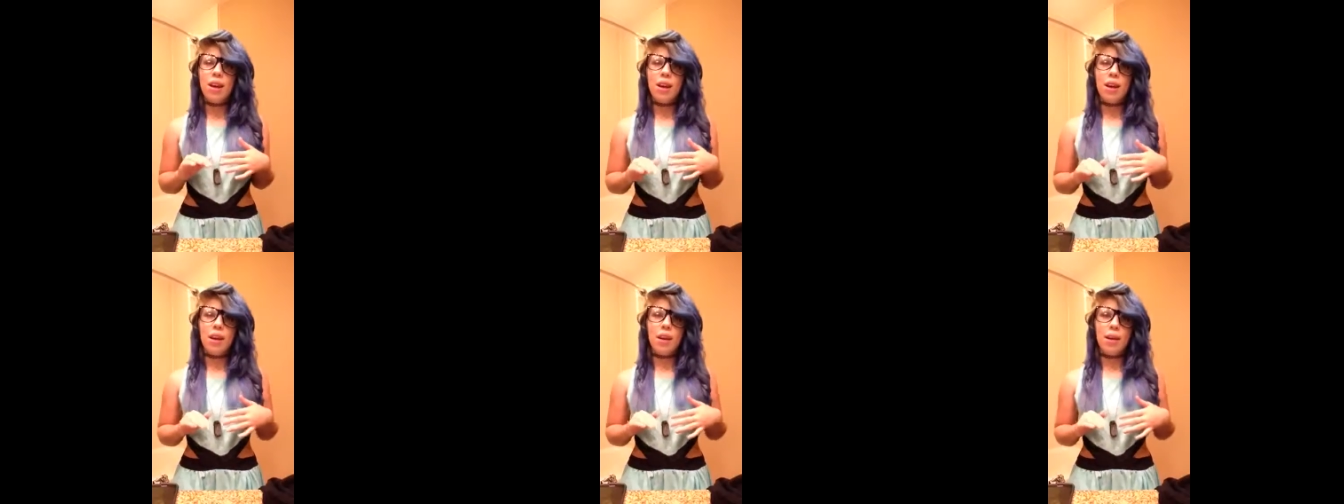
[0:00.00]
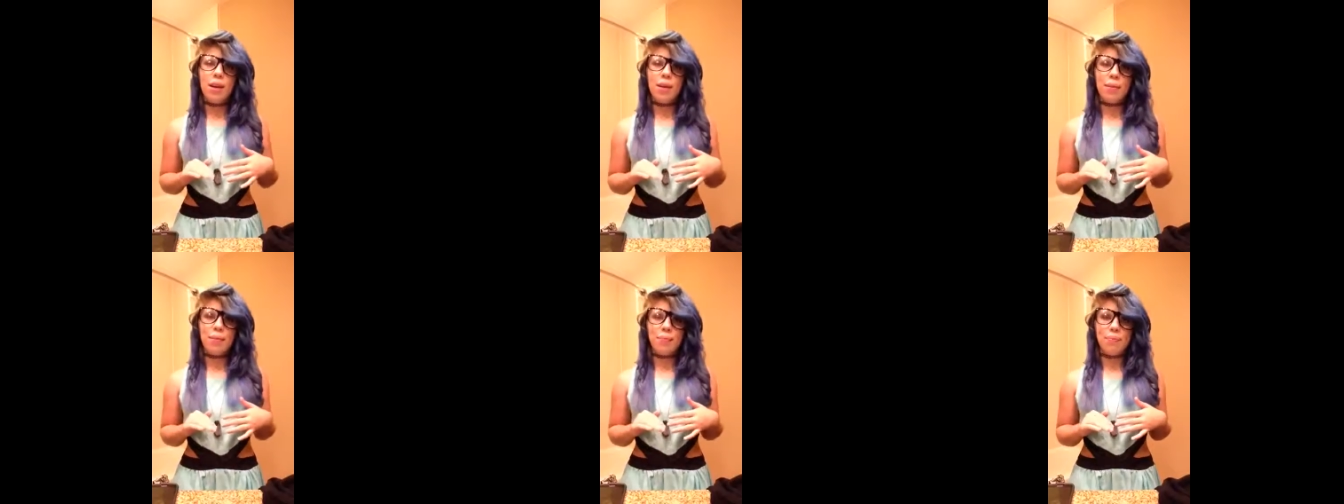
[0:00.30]

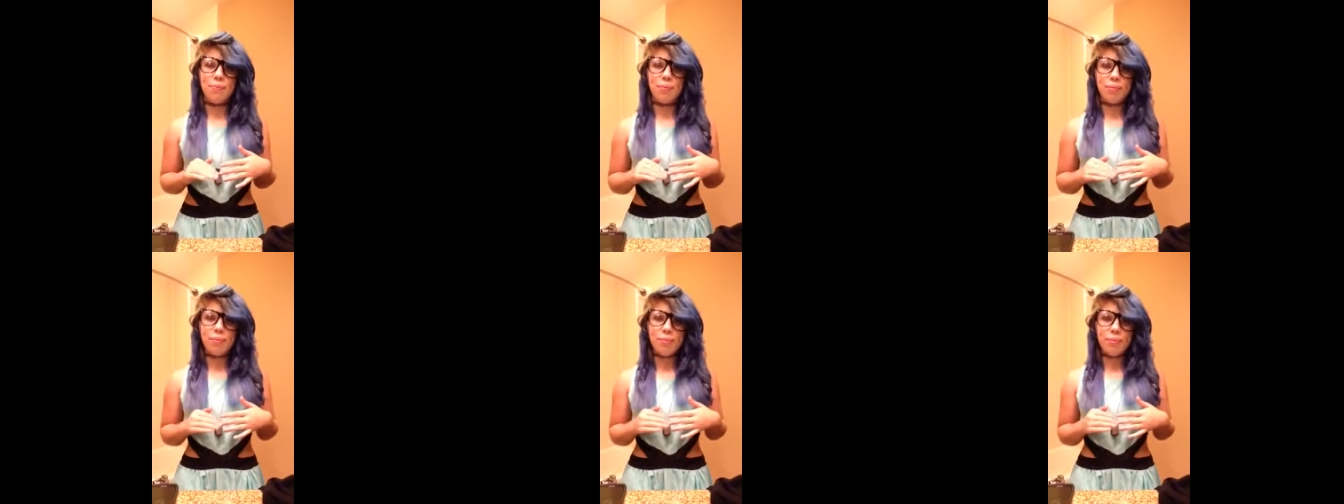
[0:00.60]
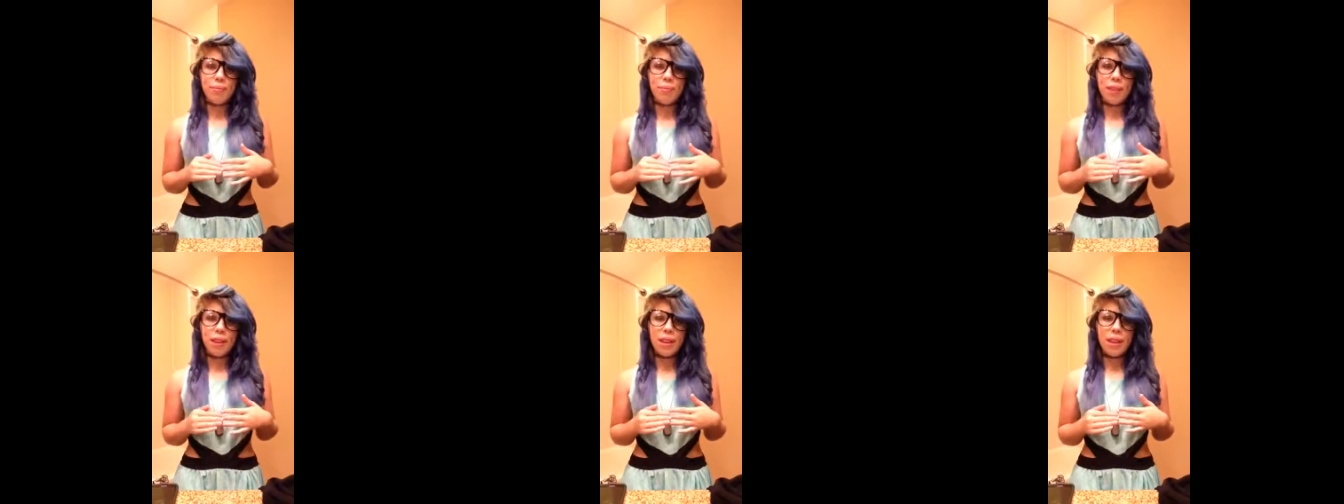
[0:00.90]
Um,
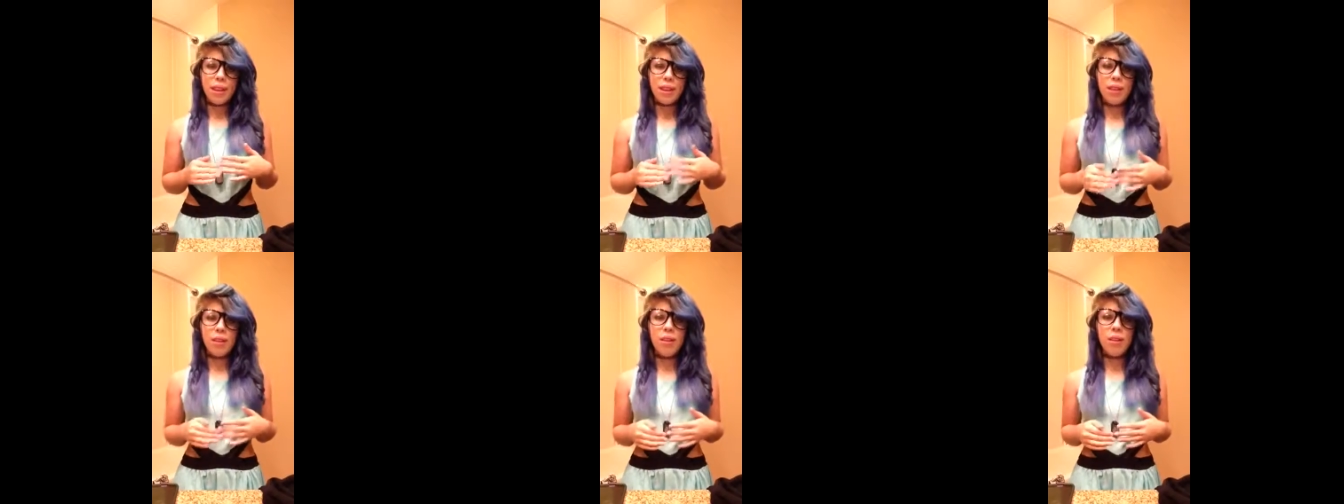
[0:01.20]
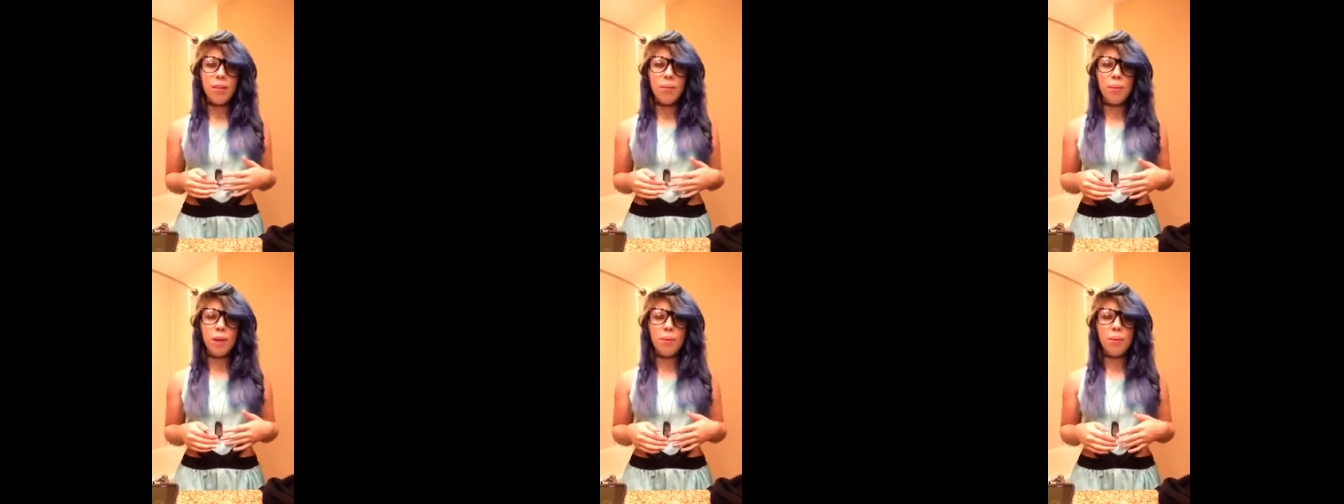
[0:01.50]

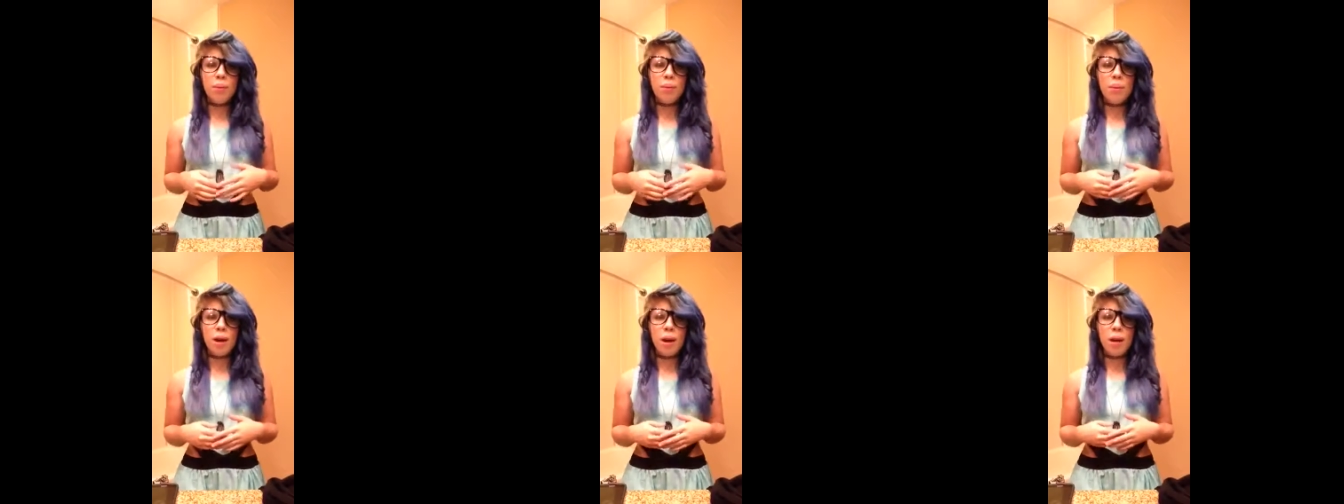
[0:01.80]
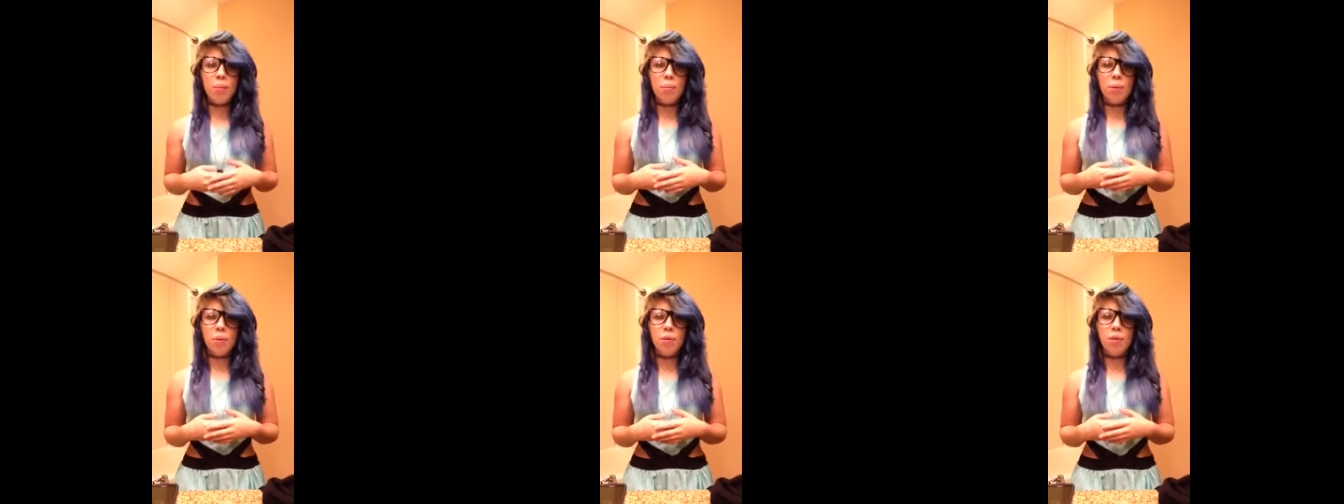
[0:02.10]
some people might
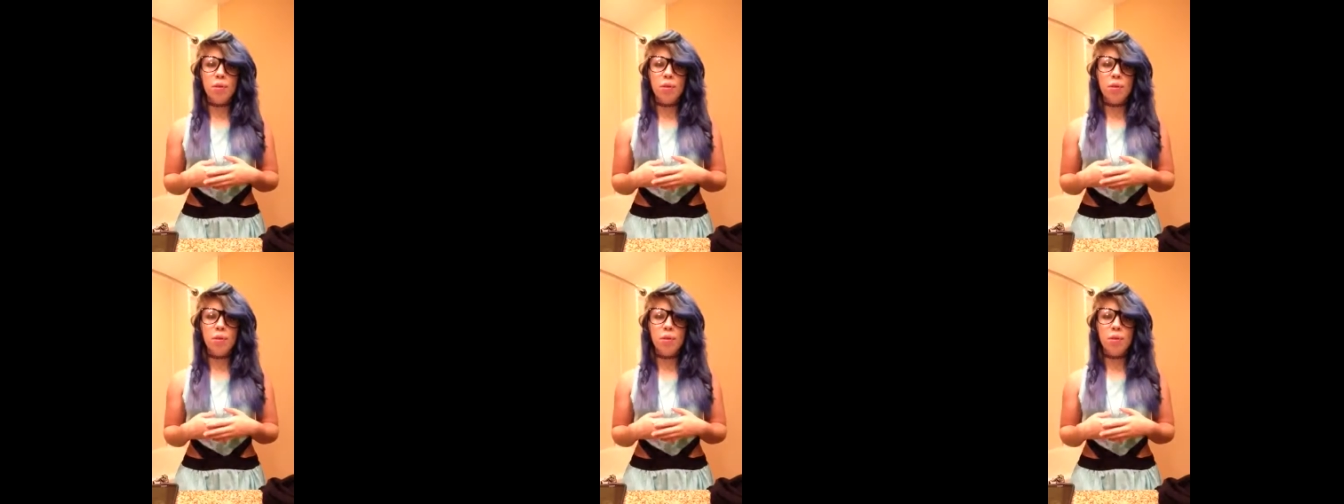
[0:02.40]
upload